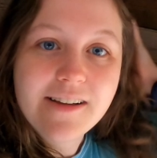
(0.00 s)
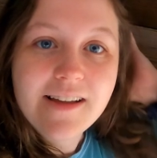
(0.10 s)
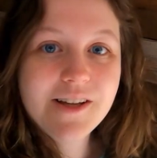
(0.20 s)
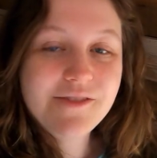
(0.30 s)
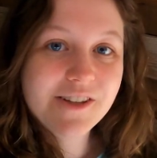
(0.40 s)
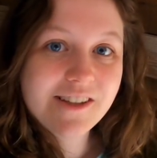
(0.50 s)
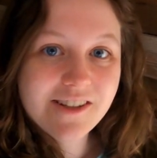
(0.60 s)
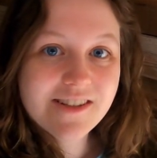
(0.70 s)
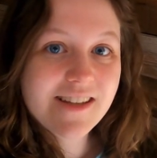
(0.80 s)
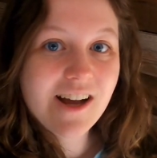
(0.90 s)
But if it
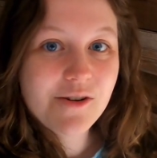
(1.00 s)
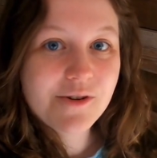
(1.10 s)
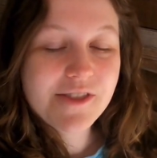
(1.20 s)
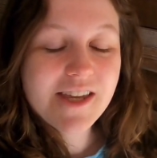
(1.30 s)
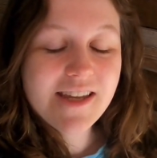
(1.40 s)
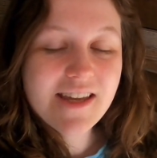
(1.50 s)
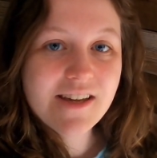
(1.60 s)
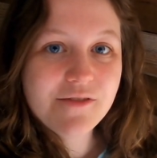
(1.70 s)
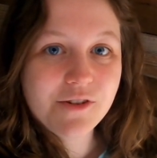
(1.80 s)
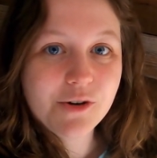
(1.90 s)
clears out, we're thinking
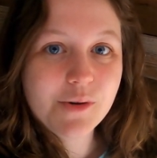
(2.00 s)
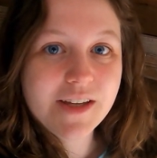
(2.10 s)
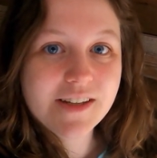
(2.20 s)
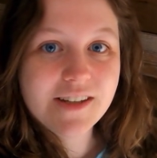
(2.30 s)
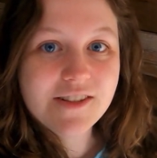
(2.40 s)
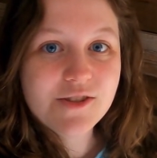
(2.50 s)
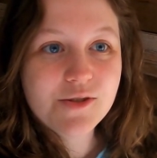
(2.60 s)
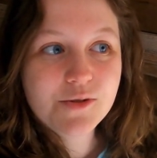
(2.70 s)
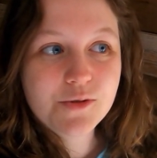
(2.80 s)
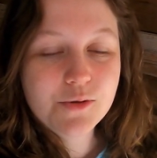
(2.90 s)
of going
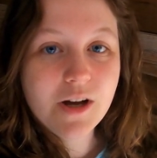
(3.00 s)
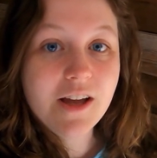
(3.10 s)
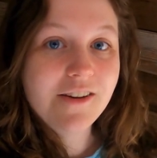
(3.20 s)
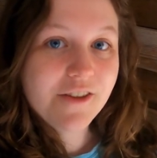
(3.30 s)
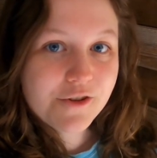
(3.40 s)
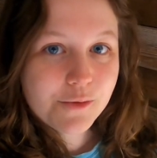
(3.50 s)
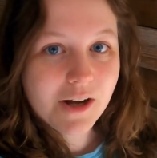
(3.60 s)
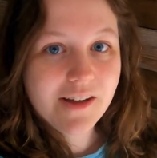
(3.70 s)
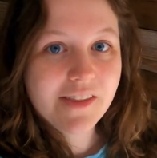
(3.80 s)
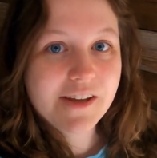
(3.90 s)
to another
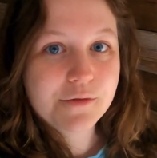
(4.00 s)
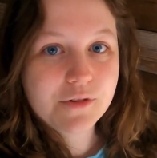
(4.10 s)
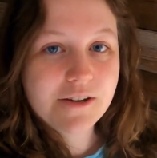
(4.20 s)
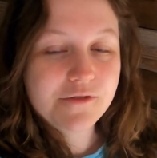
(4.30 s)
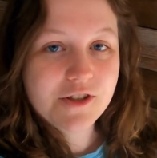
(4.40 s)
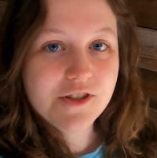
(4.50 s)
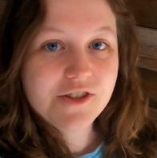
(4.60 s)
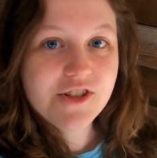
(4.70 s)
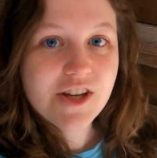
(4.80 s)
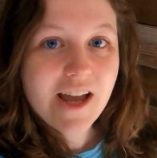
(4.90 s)
wildlife
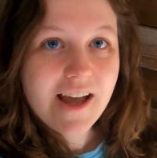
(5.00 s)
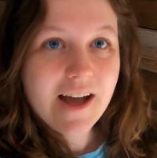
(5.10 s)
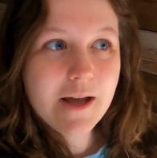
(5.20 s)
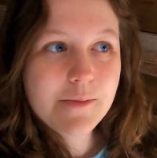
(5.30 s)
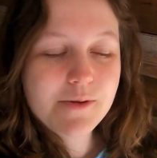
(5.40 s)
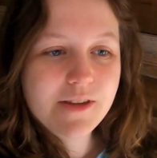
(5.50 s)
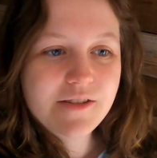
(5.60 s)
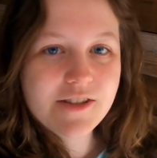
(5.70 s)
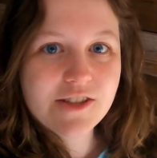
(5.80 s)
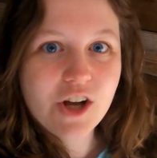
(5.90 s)
refuge. I
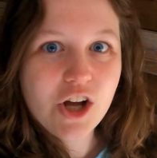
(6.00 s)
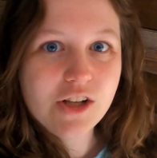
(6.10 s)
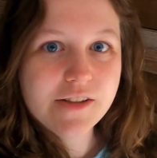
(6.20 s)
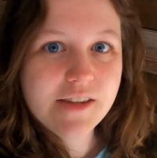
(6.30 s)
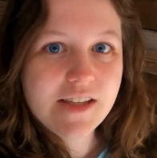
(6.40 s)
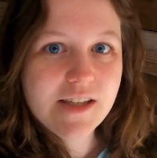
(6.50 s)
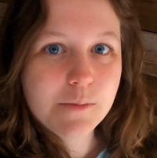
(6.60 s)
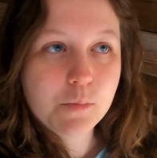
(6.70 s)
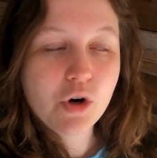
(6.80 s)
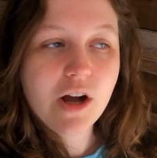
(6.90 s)
believe it's called the
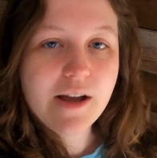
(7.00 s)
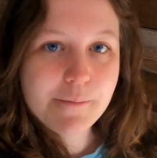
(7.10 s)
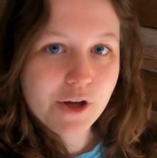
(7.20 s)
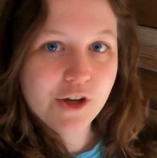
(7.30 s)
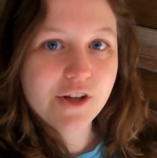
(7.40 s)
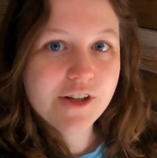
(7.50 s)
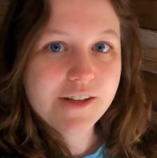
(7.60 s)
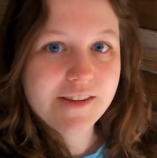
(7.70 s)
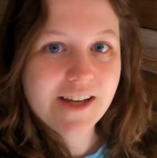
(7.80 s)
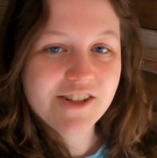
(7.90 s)
Prime
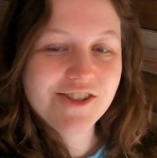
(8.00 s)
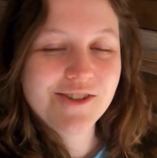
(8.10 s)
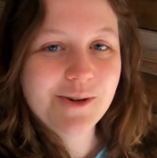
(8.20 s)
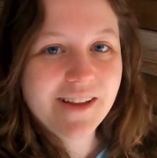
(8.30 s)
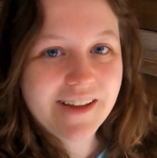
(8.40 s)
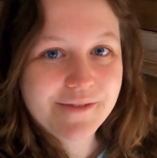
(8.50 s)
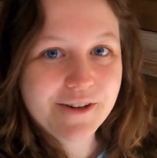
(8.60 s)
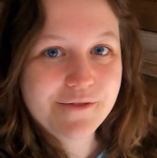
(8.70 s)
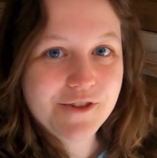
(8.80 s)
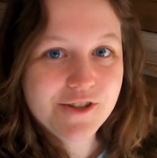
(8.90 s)
Hook National Wildlife
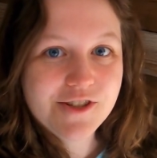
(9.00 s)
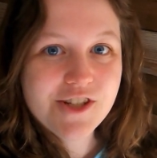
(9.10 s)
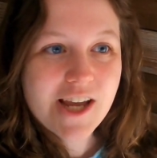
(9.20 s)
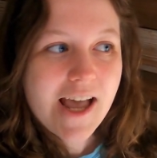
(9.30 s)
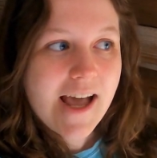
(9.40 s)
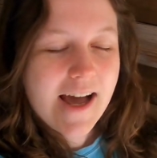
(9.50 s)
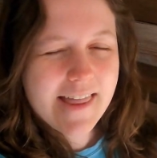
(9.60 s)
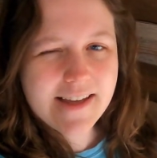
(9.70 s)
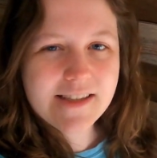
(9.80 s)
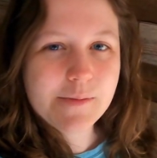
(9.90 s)
Refuge. I
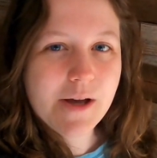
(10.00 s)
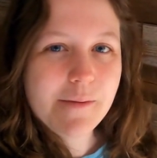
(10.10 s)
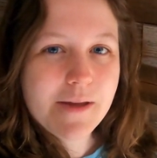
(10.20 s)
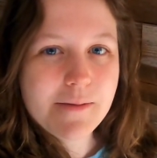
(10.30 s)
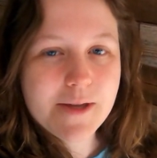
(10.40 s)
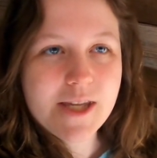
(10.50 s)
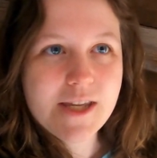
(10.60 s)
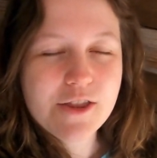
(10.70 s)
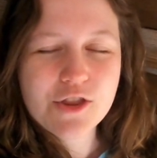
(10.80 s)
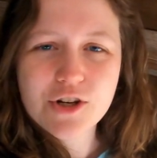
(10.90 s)
think it's about
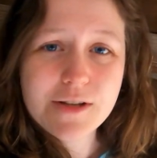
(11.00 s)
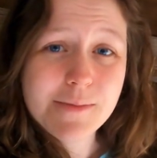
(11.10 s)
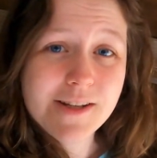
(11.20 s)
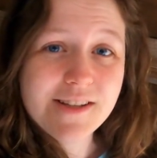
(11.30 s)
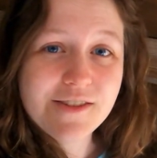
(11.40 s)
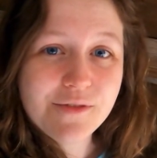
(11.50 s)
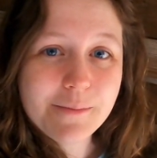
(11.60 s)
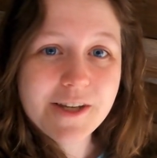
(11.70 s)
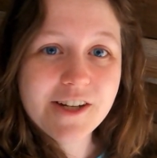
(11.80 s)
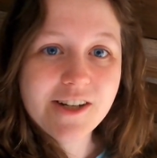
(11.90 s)
maybe 30 minutes
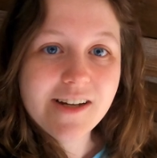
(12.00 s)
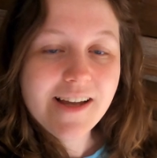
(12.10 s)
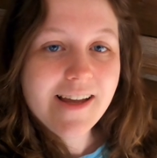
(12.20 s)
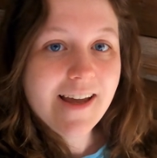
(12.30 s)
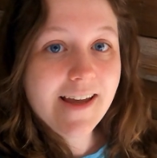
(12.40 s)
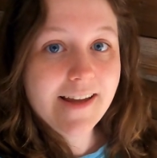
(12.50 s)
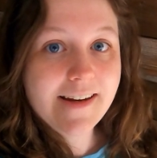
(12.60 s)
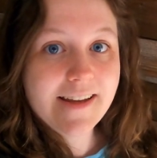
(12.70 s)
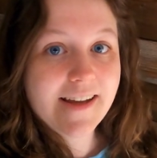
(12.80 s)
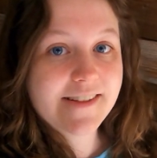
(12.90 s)
from here,
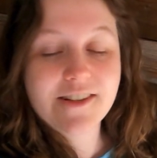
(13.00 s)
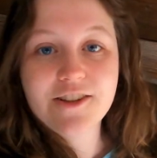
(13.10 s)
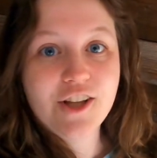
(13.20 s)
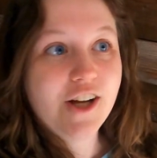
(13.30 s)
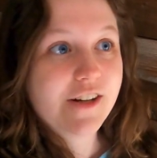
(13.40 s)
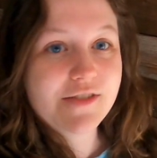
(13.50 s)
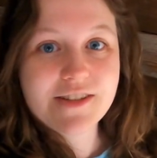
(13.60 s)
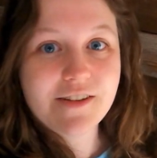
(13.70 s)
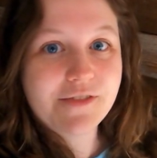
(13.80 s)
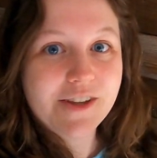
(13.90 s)
and it has a lot of
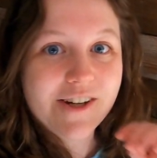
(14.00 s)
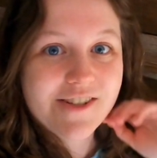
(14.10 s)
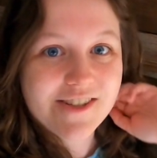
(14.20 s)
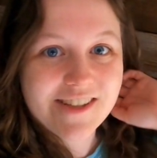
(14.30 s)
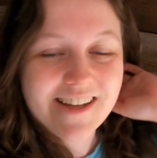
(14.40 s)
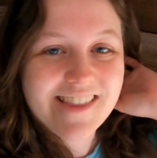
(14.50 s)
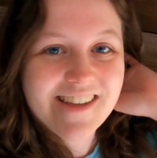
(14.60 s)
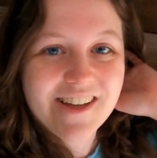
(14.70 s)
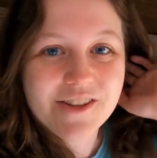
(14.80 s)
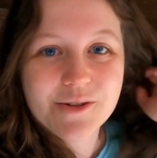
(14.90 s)
stuff there, just like
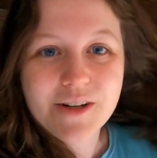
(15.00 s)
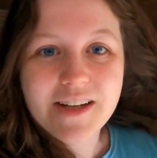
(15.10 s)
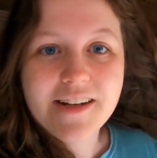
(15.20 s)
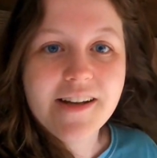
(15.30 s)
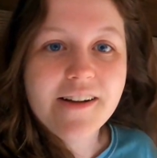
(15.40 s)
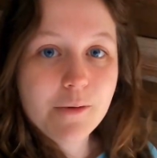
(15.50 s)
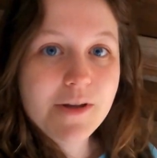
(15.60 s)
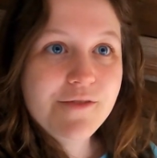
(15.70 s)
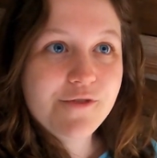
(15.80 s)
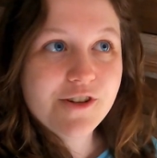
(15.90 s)
the other one. Our
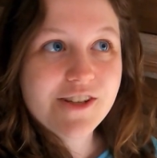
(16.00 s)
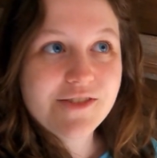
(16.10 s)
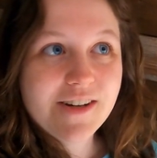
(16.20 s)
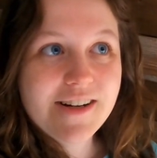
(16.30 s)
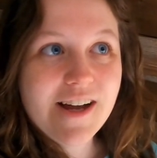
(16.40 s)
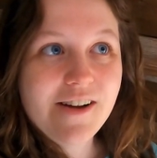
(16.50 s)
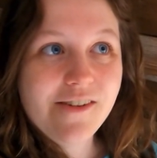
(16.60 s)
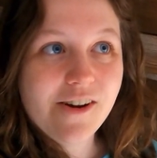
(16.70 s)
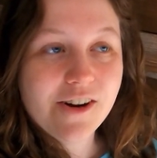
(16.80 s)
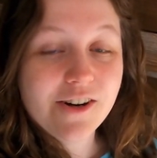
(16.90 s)
main focus right now
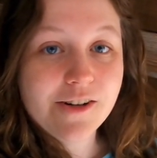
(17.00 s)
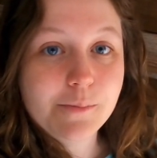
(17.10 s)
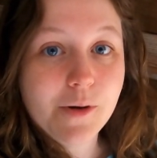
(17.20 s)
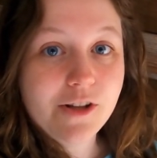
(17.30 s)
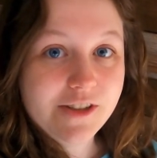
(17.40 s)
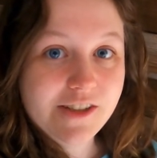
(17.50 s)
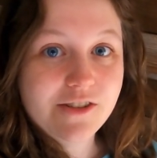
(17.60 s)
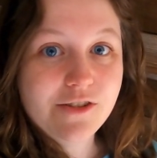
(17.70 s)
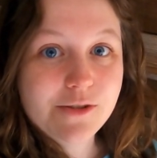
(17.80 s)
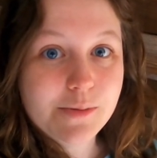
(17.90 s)
are bald
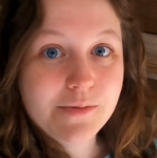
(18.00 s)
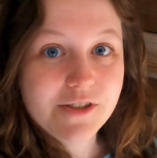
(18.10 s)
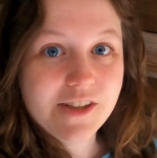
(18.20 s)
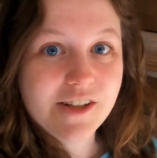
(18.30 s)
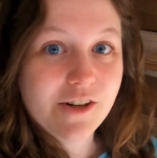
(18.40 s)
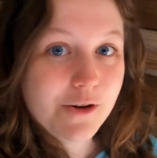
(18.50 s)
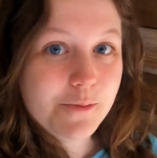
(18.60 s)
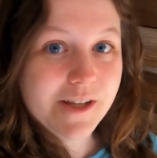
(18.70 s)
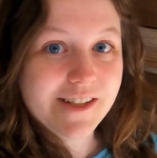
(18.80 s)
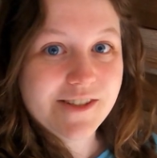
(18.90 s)
eagles. We really are
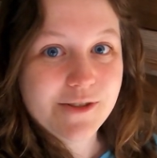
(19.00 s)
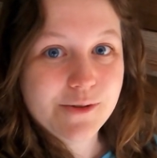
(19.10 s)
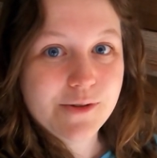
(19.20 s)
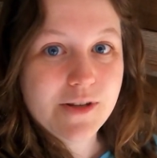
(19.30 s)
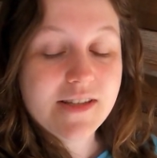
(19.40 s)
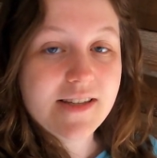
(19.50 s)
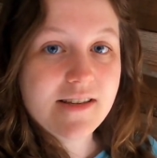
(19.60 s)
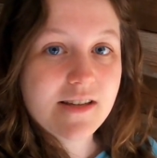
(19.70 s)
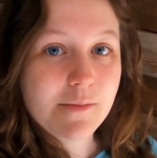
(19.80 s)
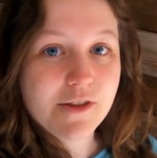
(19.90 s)
hoping to see
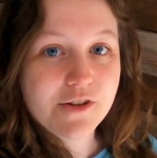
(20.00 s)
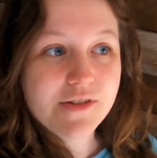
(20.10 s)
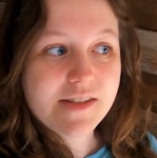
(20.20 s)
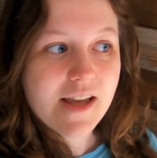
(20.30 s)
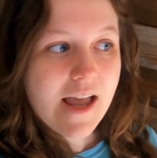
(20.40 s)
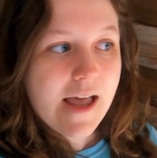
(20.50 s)
some of those.